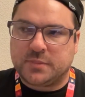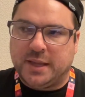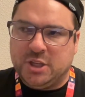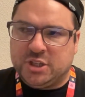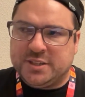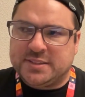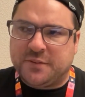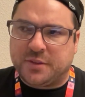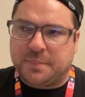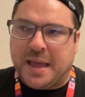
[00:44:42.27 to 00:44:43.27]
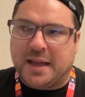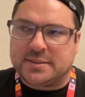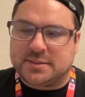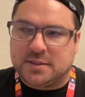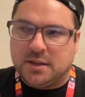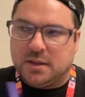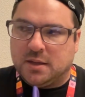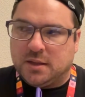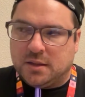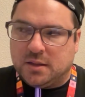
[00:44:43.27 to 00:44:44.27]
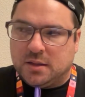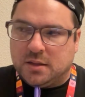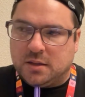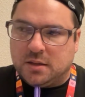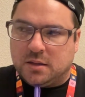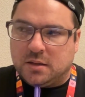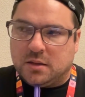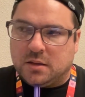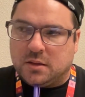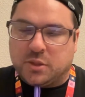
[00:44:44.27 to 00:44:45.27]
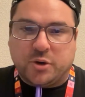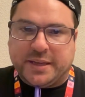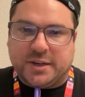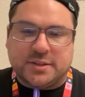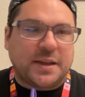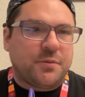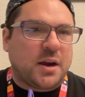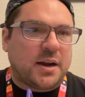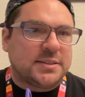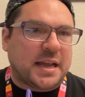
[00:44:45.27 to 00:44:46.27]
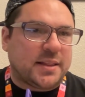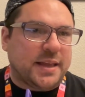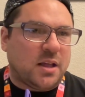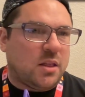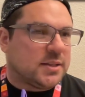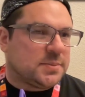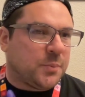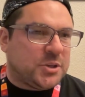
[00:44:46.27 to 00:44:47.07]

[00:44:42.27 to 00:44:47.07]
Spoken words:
And she said for the past 30 years, I forgot exactly how long it's been.